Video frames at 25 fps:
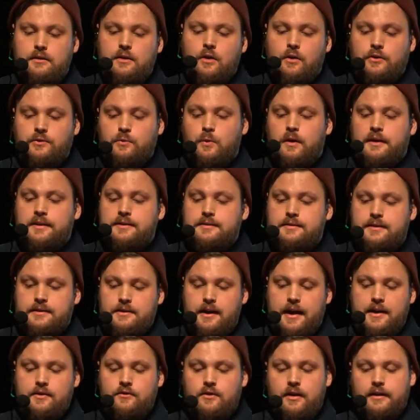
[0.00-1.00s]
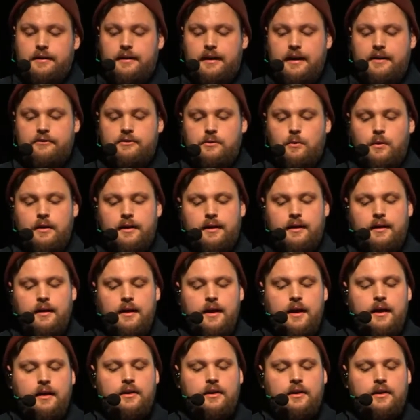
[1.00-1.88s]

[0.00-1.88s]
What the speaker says: code once and run it everywhere,